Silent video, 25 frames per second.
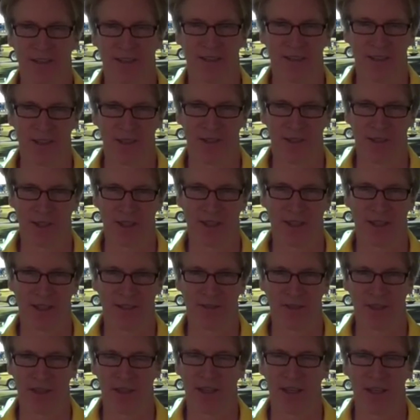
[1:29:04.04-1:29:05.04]
know, going
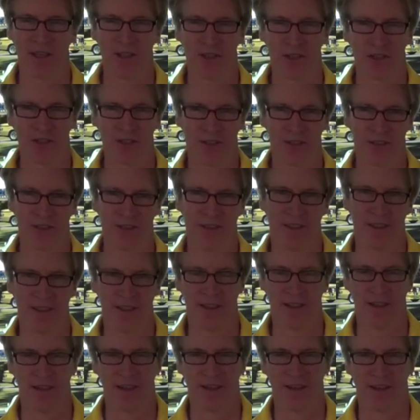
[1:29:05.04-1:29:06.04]
on vacation,
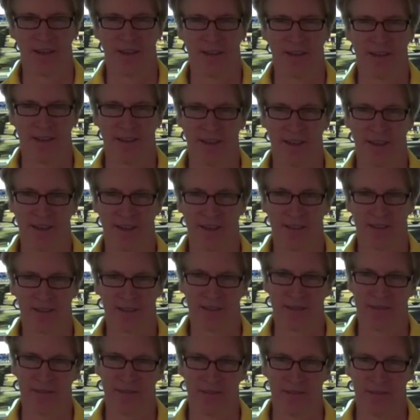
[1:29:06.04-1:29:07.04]
uh,
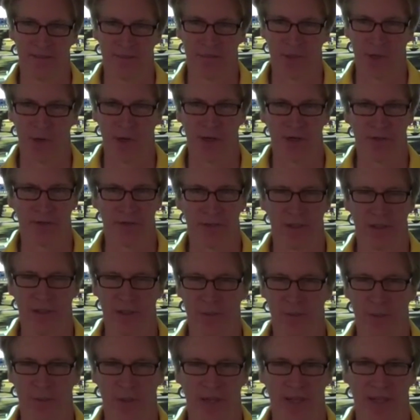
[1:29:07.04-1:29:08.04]

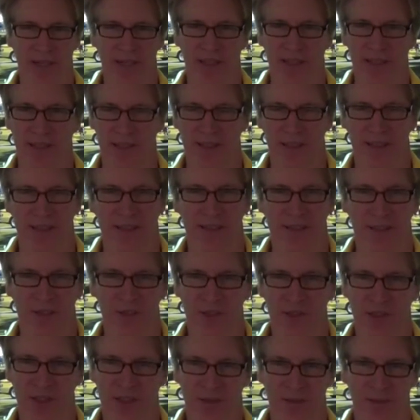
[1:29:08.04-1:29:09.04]
golfing, biking, you know,
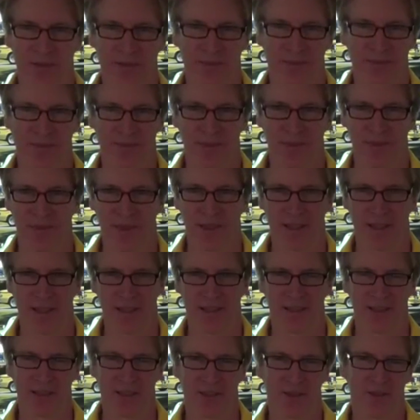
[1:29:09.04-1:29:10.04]
same
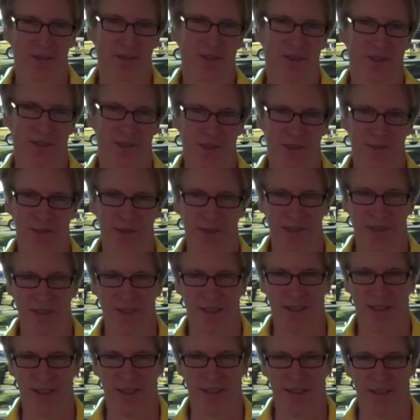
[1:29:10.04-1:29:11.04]
things during the summer.
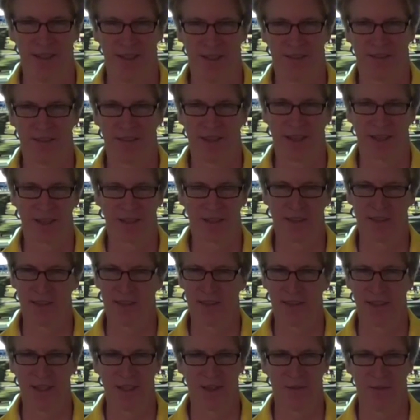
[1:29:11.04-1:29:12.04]
In fact,
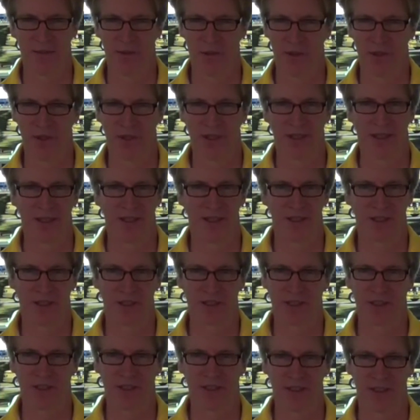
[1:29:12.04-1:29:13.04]
uh, had a really
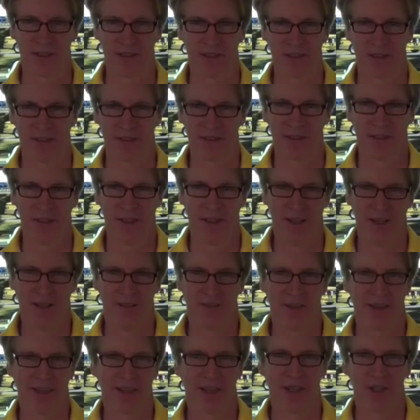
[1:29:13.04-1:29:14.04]
nice uh,
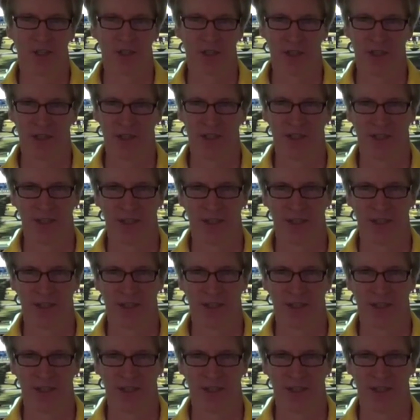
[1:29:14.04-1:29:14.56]
vacation in